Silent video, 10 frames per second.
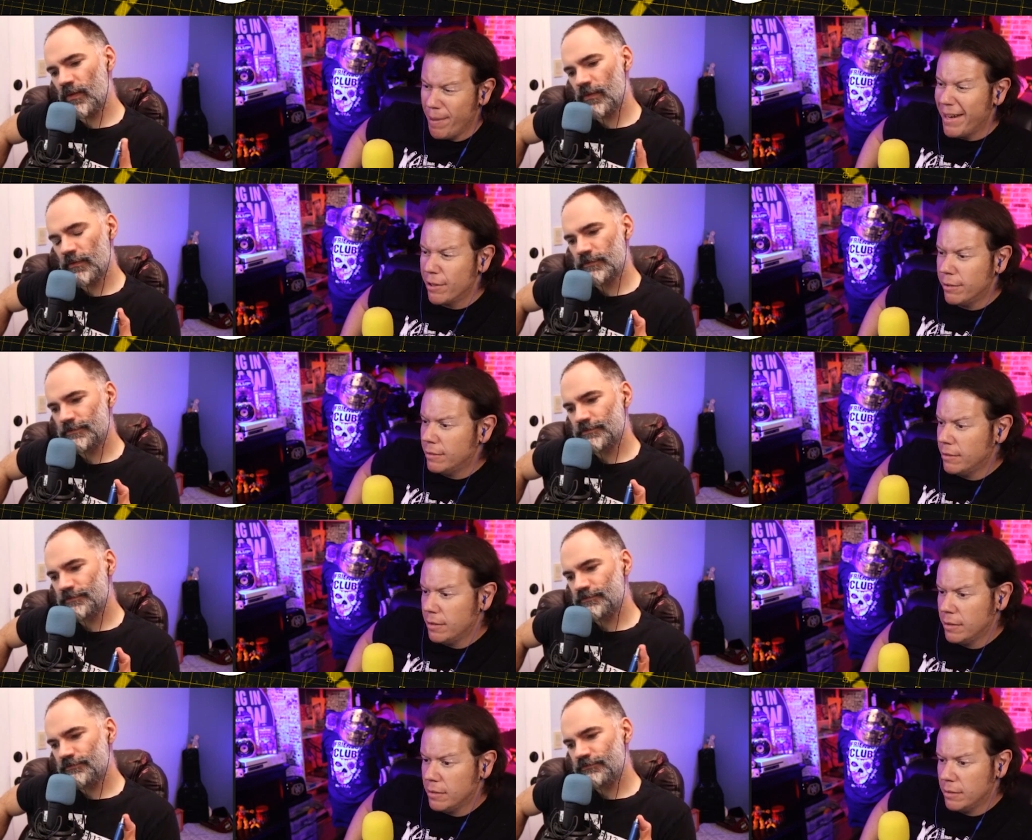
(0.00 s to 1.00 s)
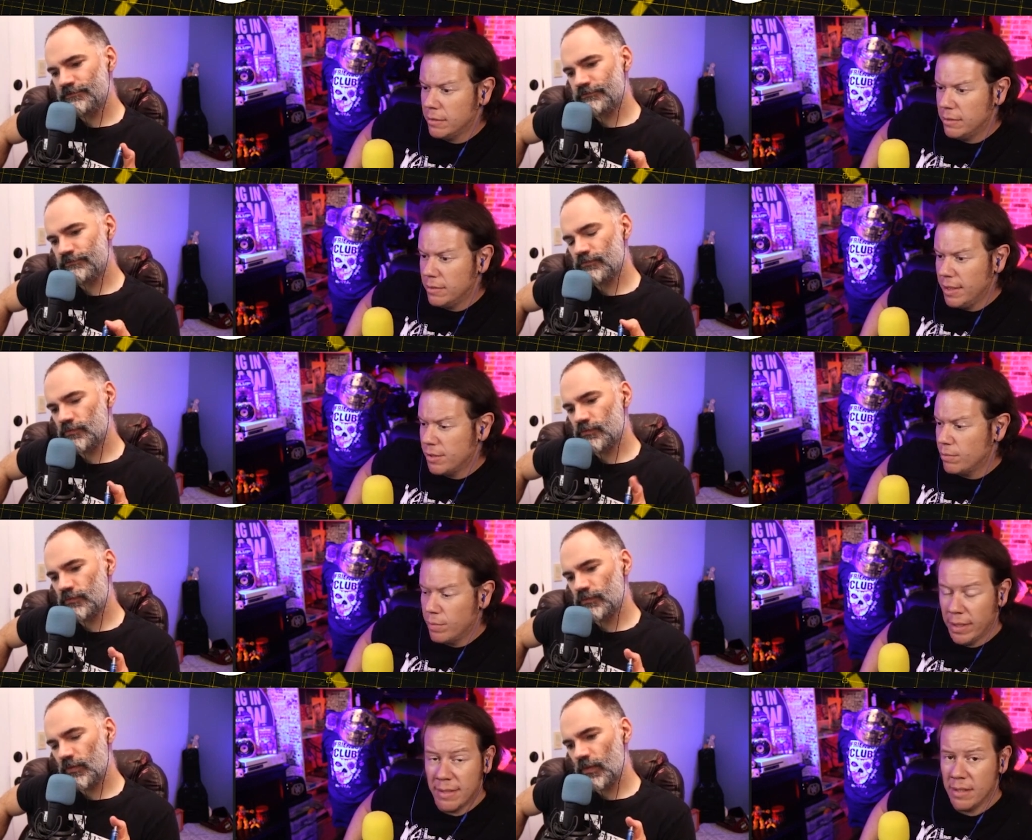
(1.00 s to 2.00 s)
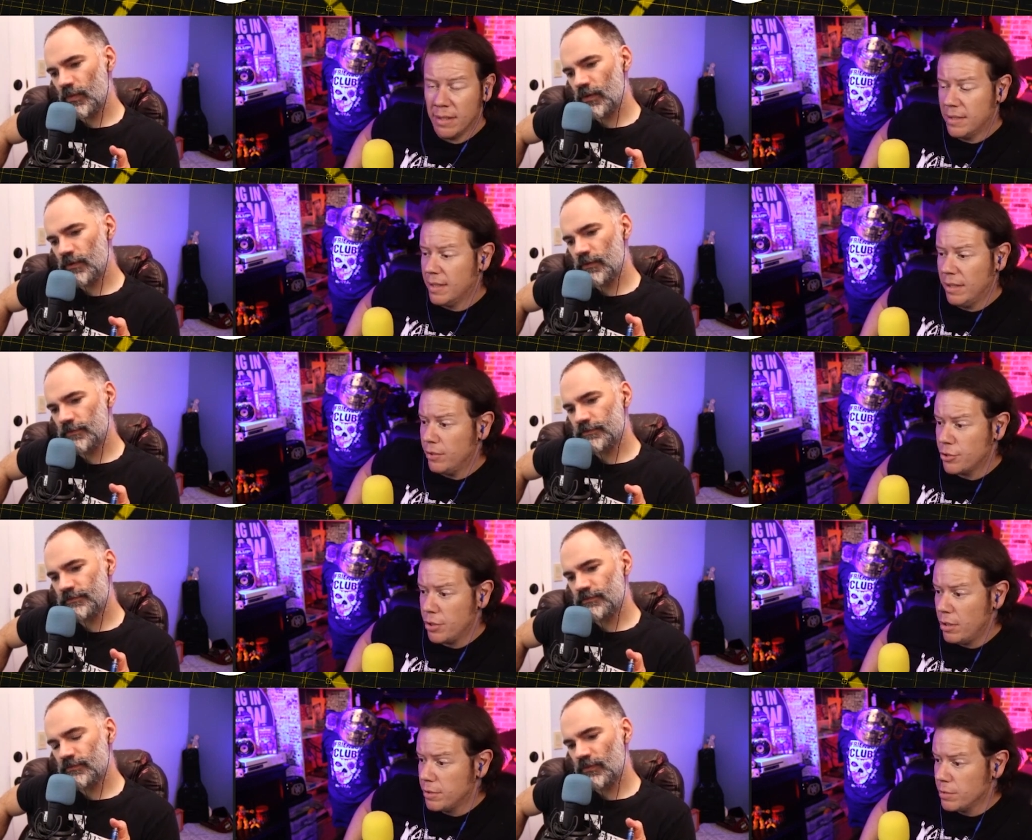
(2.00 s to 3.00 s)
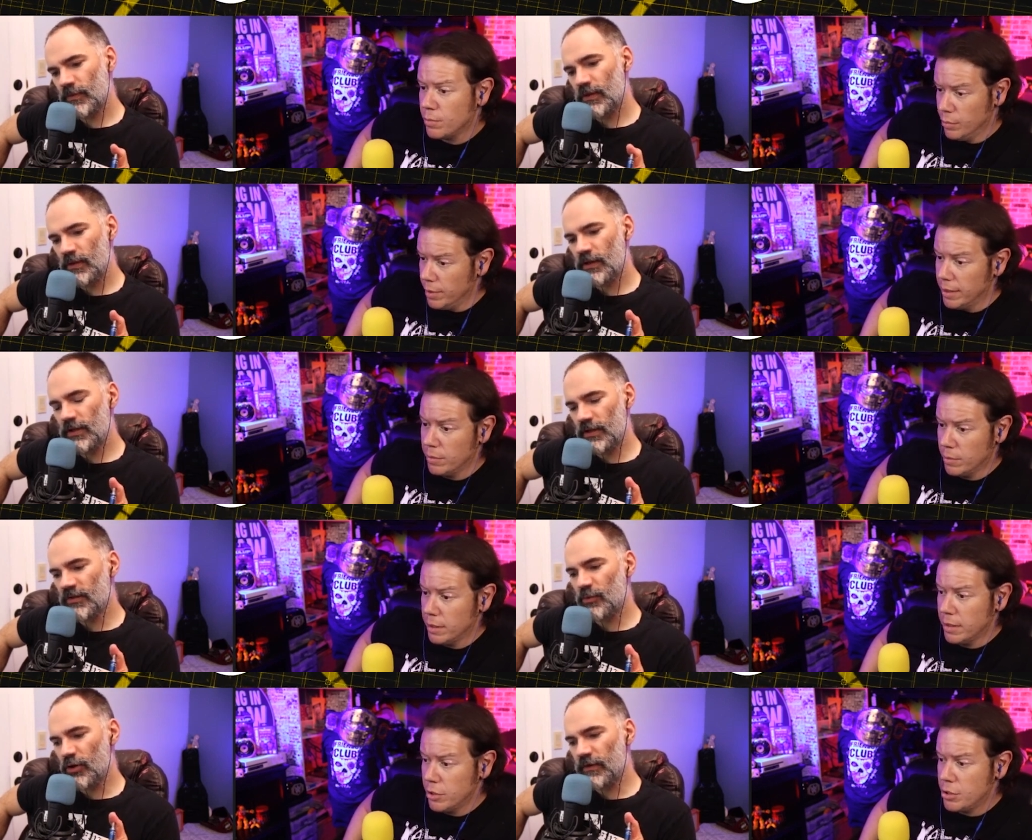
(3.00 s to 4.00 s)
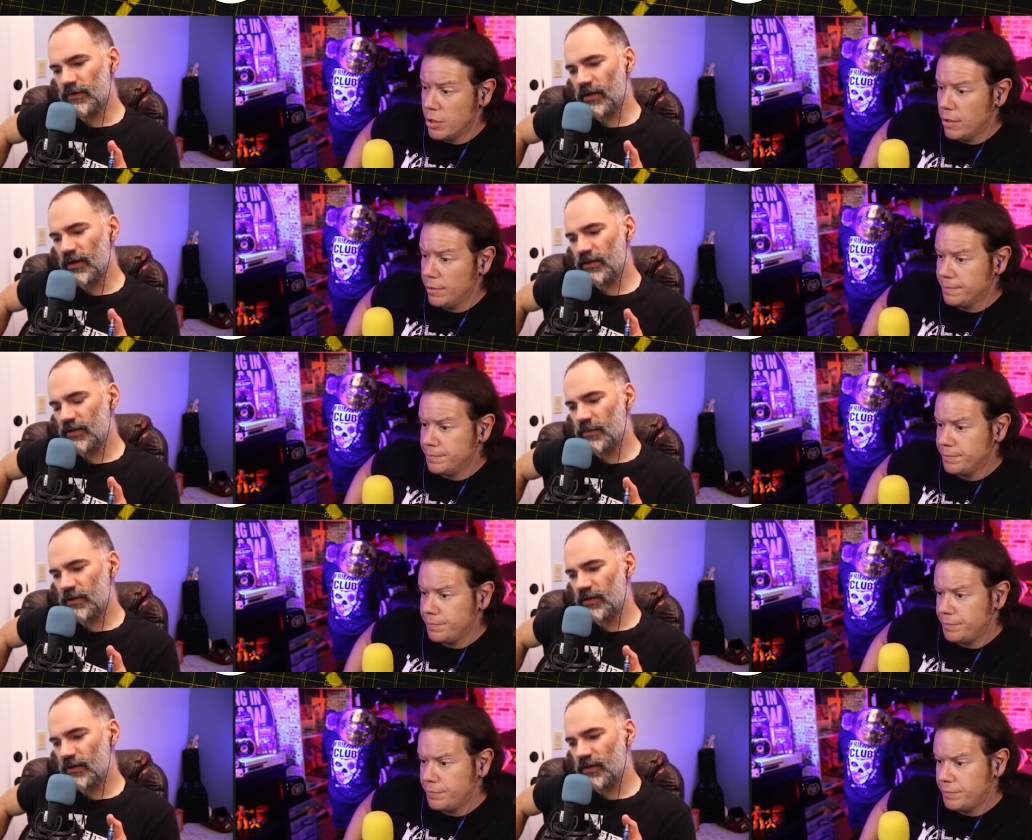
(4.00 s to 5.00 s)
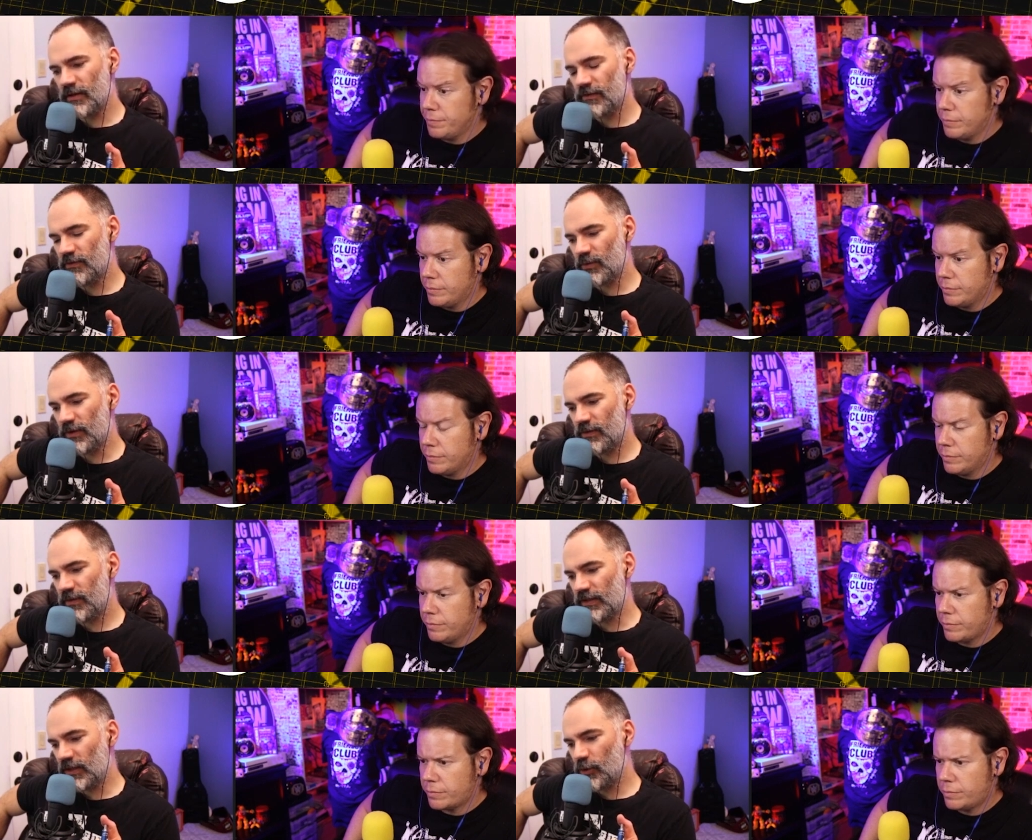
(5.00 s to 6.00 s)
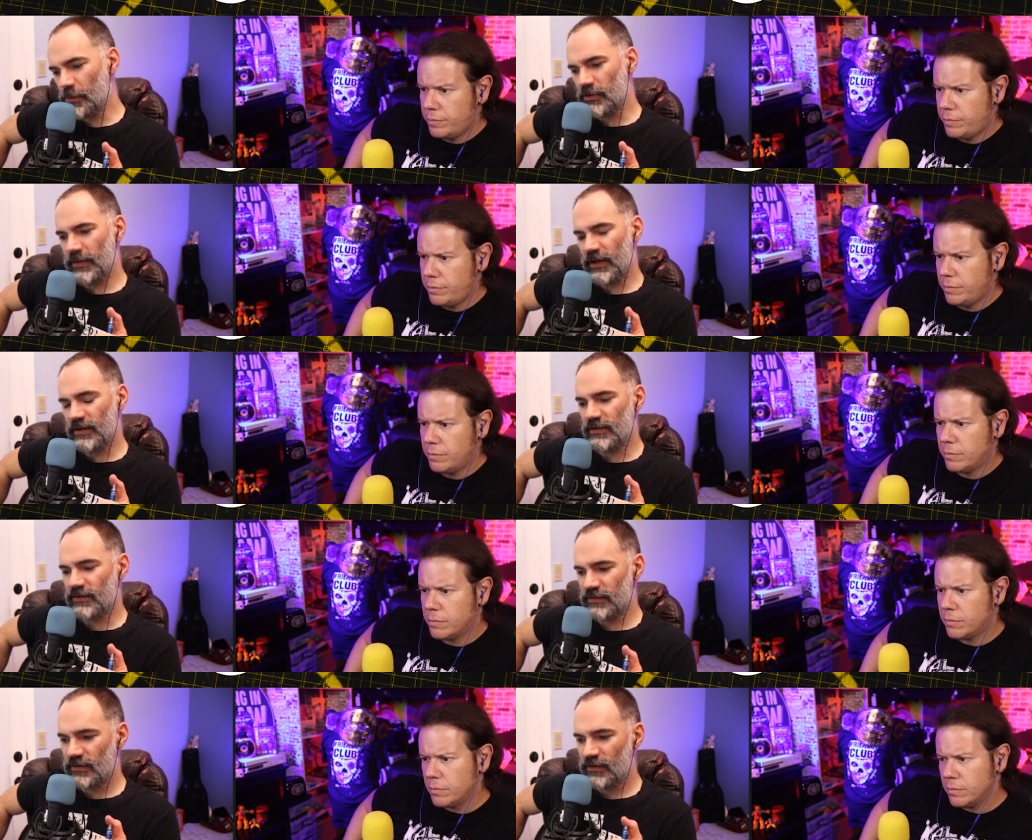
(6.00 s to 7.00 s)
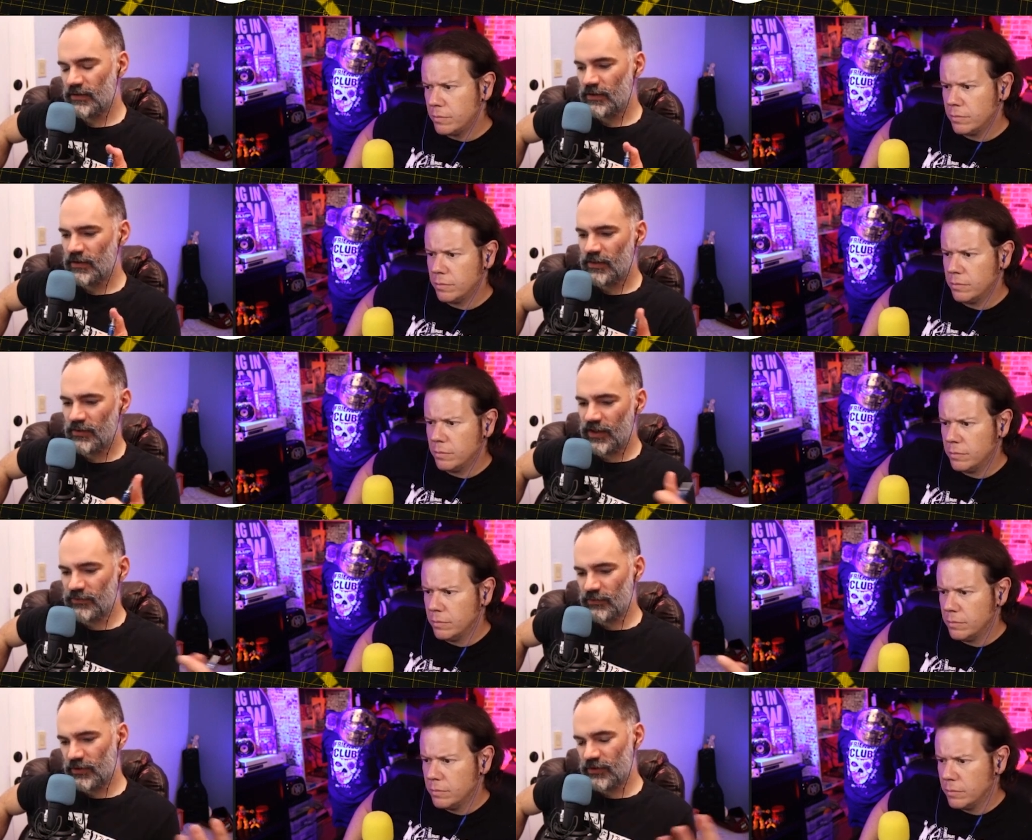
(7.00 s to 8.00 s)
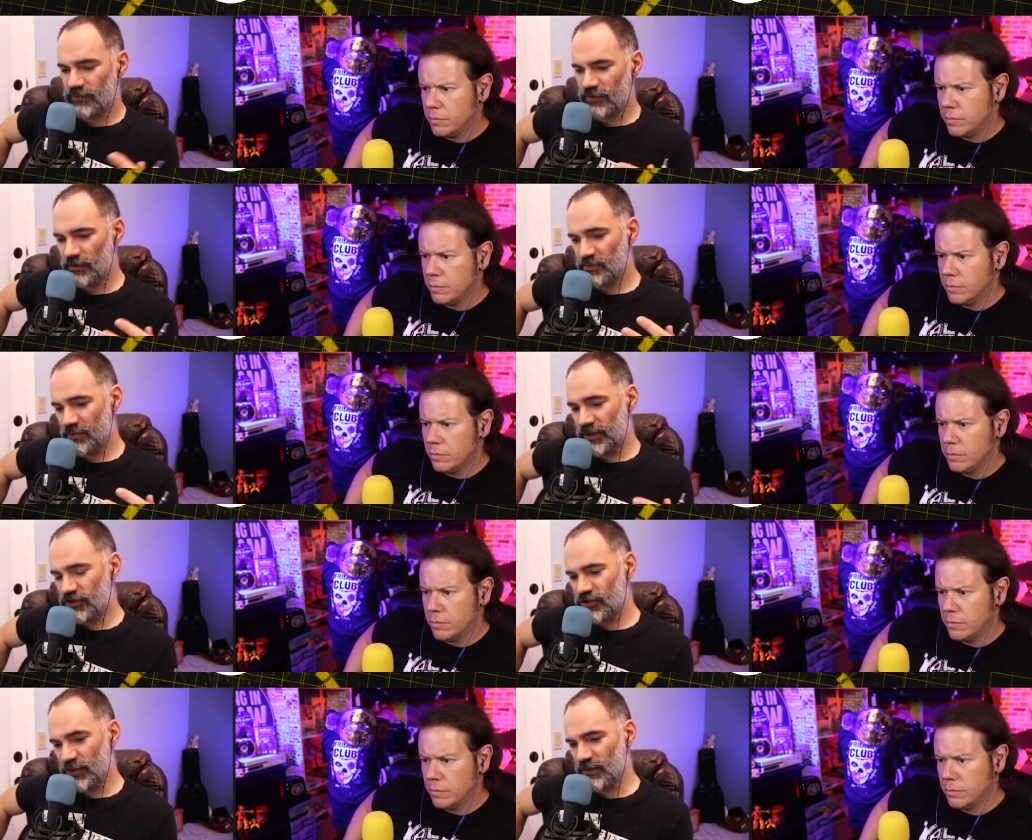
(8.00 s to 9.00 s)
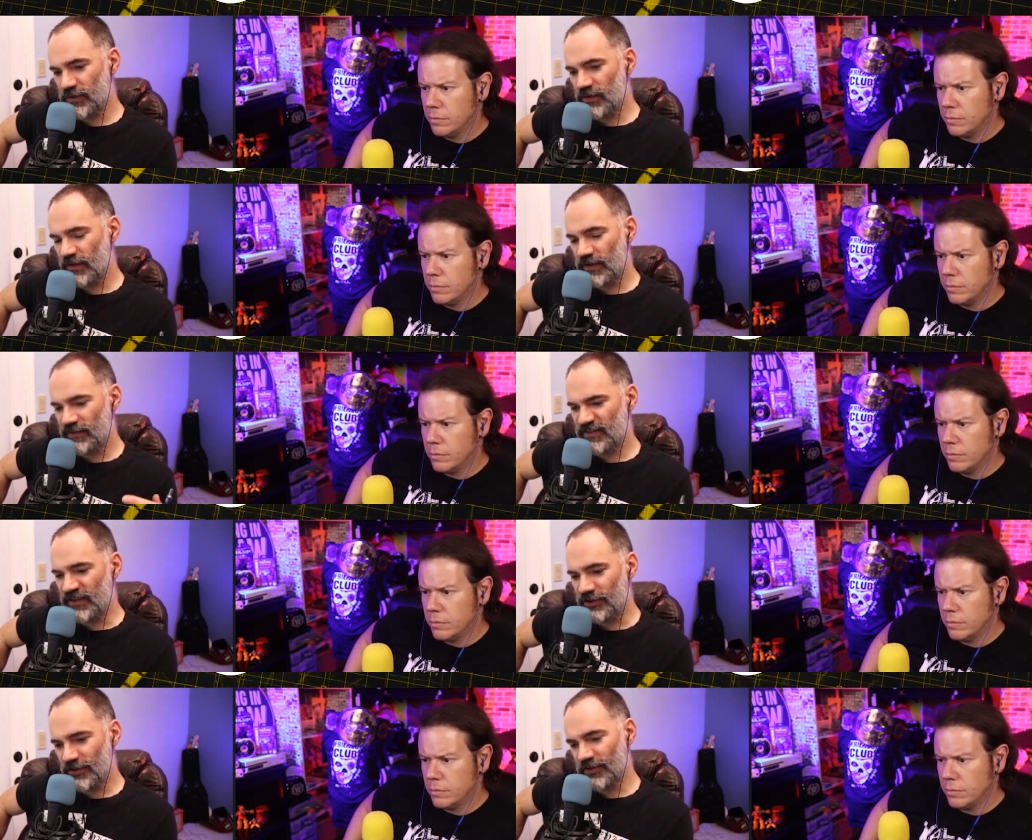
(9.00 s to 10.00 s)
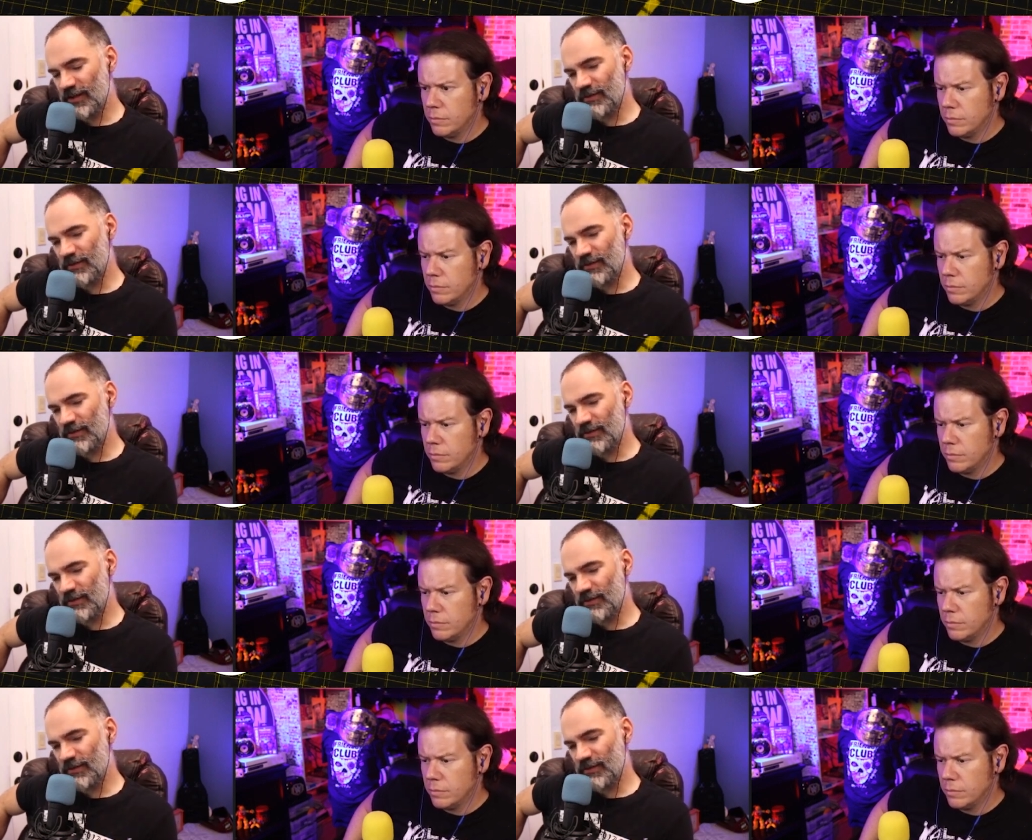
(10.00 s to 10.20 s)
Speaker 1: better. It's a it's it's a killer show. It's a really it is really more often show.
Speaker 2: not. I mean, uh, if there's one thing to quibble about is they'll have a run of, of pretty good shows and they'll have a stinker and